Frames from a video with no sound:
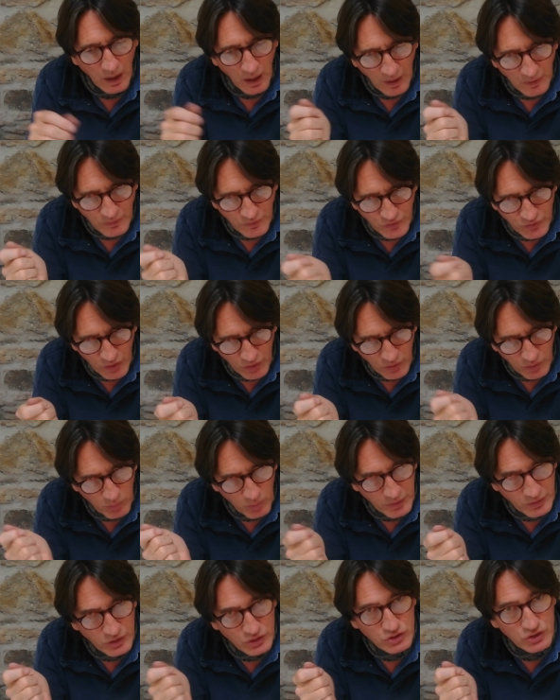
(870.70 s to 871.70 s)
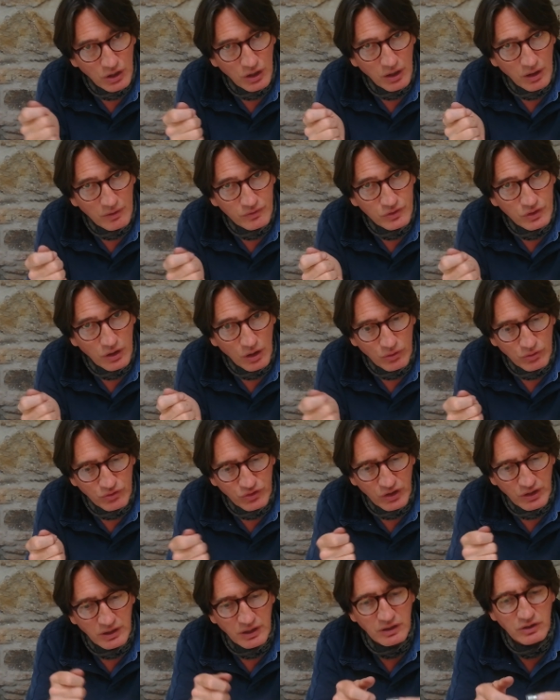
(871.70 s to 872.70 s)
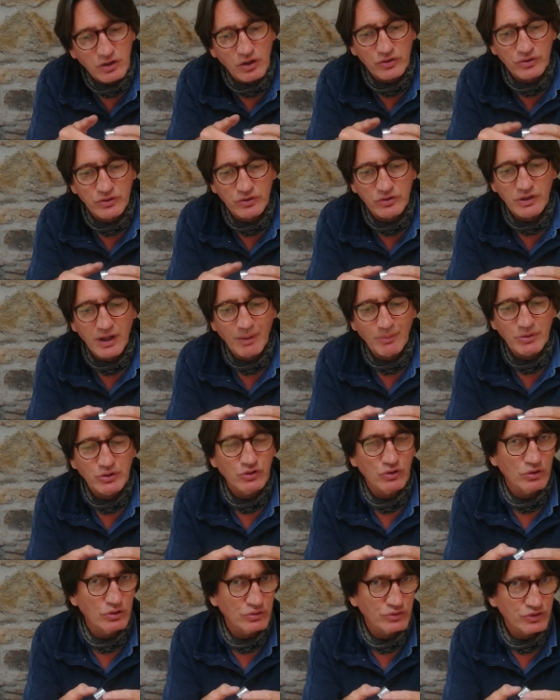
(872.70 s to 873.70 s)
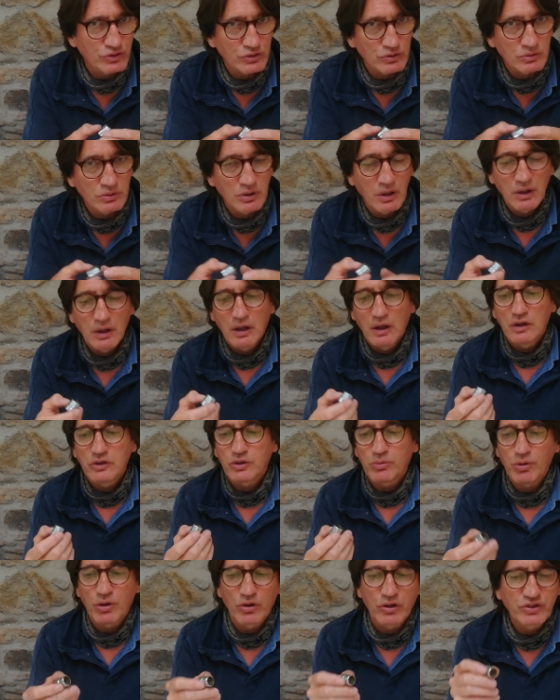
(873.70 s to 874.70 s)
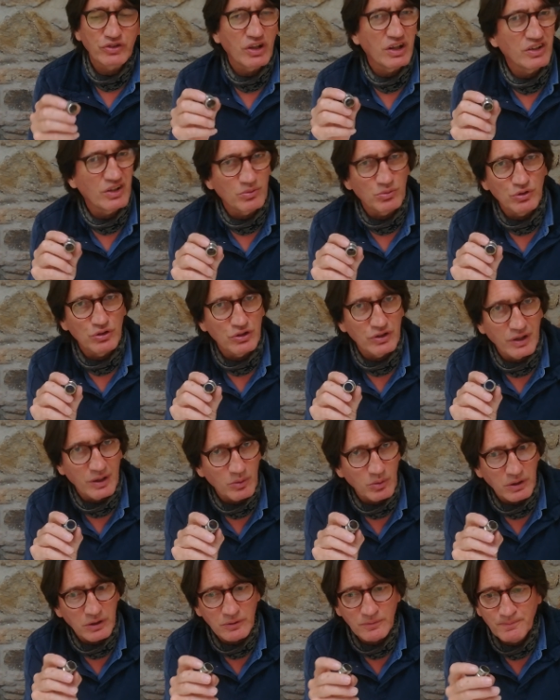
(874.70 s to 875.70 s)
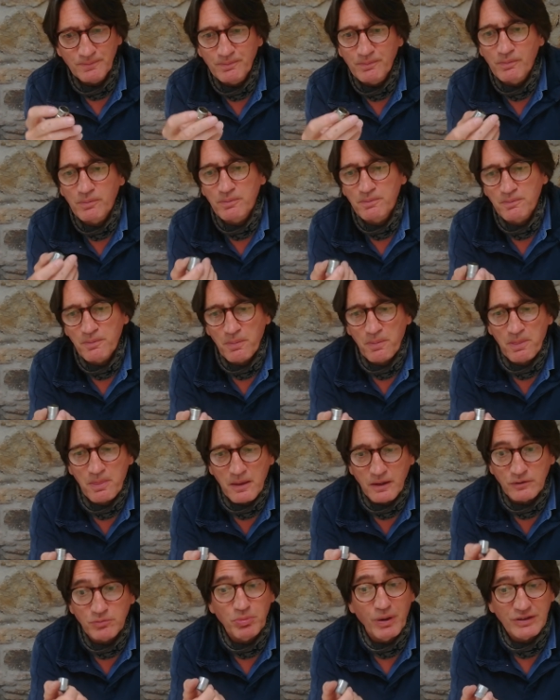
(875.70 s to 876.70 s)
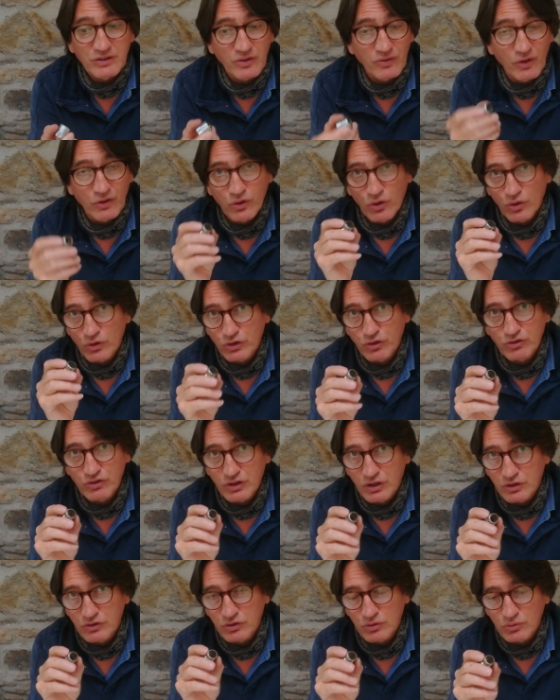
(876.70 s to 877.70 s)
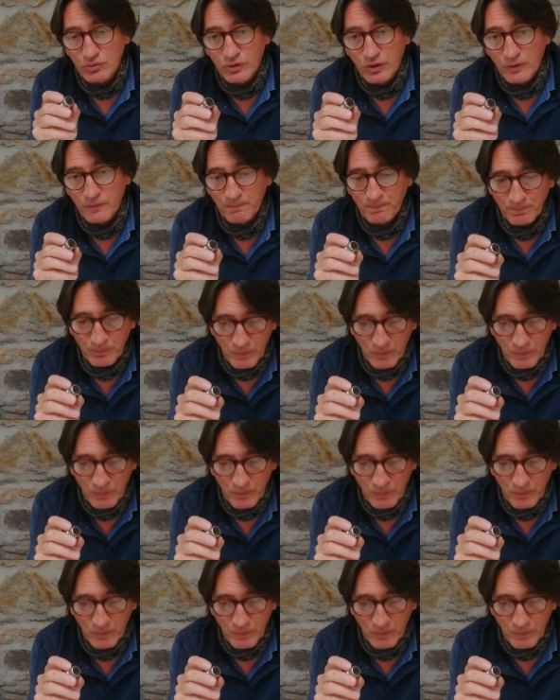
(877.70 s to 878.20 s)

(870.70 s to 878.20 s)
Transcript: and so that when the shaft goes in it doesn't damage the oil seal. To be honest, it doesn't work that well. It's better than not using it at all though.